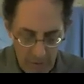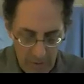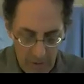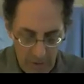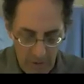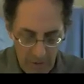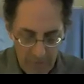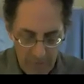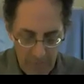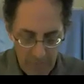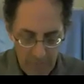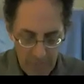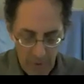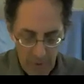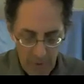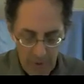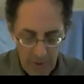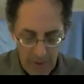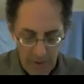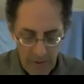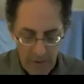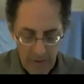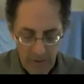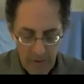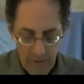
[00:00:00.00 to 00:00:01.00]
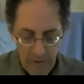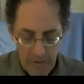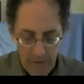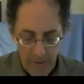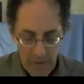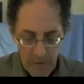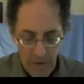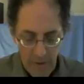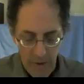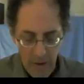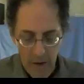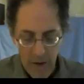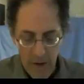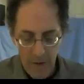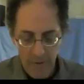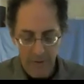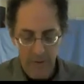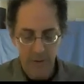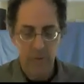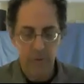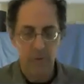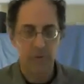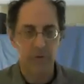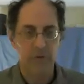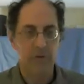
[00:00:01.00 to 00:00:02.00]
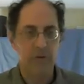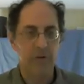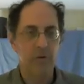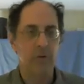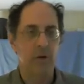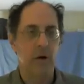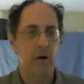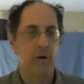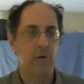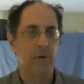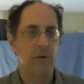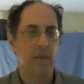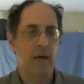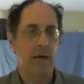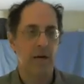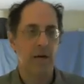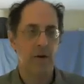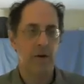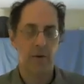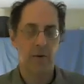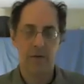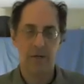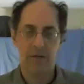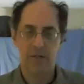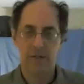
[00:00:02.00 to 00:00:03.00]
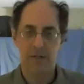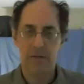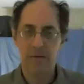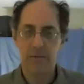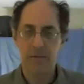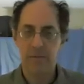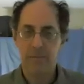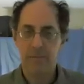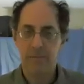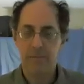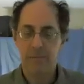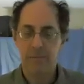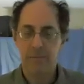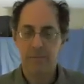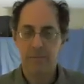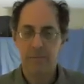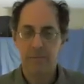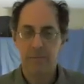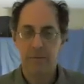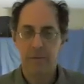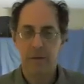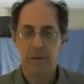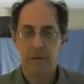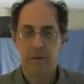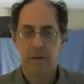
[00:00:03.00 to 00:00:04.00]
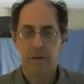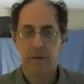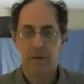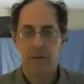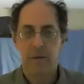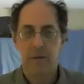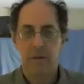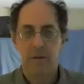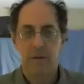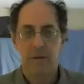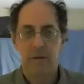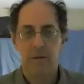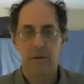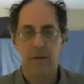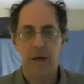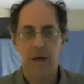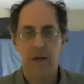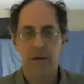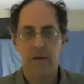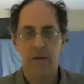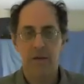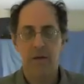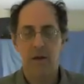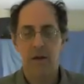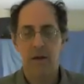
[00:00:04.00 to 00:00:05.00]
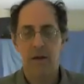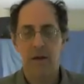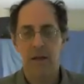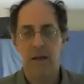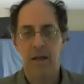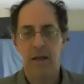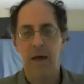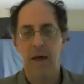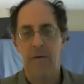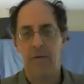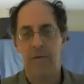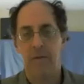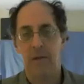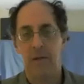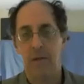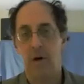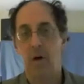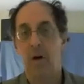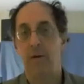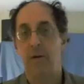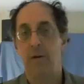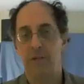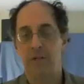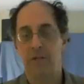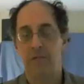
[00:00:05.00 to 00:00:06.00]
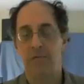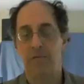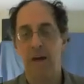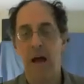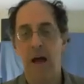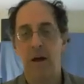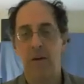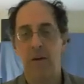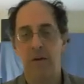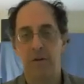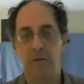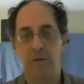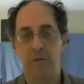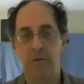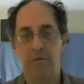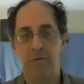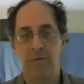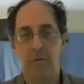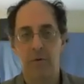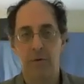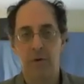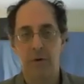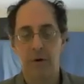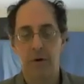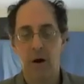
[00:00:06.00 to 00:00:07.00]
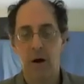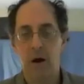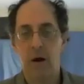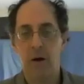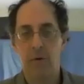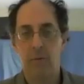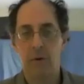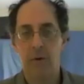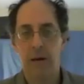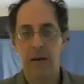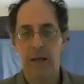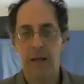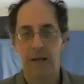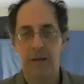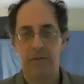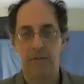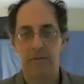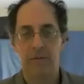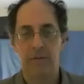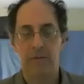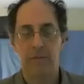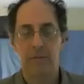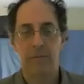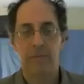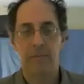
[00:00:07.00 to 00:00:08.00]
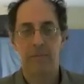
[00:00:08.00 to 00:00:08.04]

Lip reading: if you put in R equals 0 in that equation, then you're going to get the largest value for R1s.